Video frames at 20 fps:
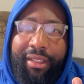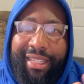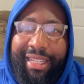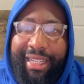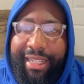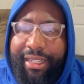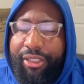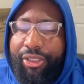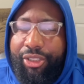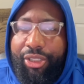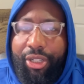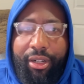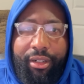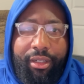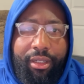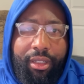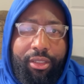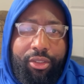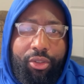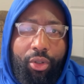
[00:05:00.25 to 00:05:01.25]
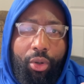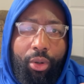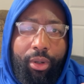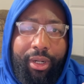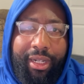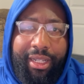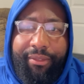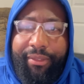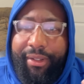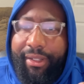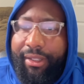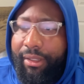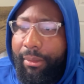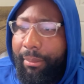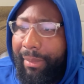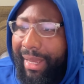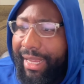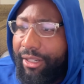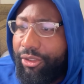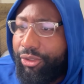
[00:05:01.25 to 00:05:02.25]
Kita chart does, or even the
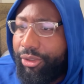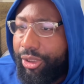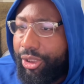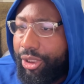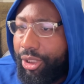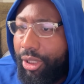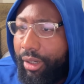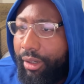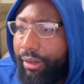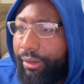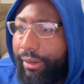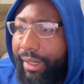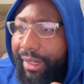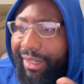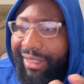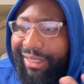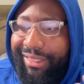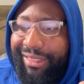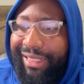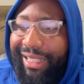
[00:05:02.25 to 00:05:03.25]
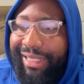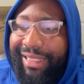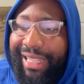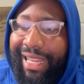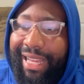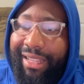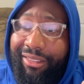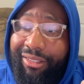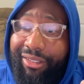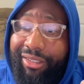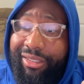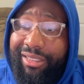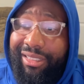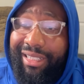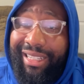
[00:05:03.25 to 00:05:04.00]
Mantra chart, right? Like that looks